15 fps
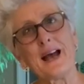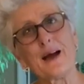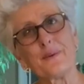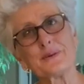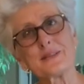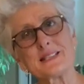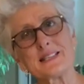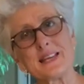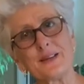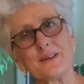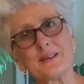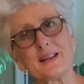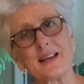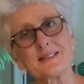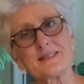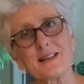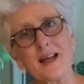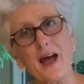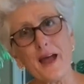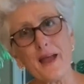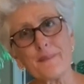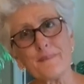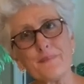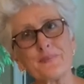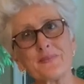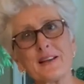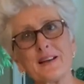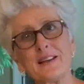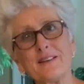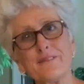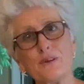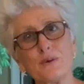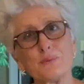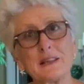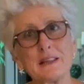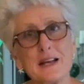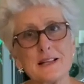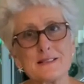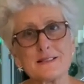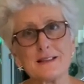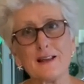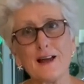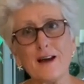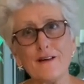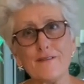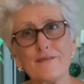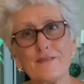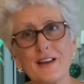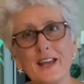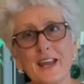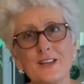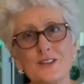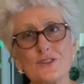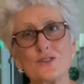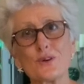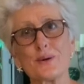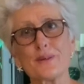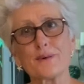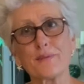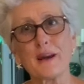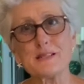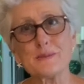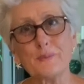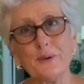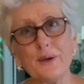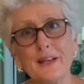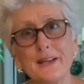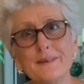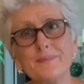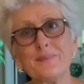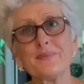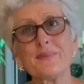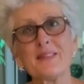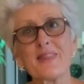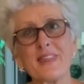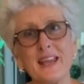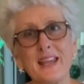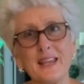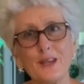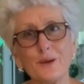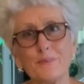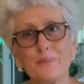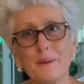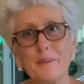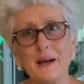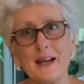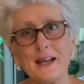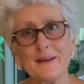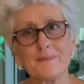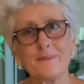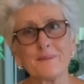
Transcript: I will see you next time. Leave you with lots of love. Enjoy the rice pudding. Thank you. Bye-bye.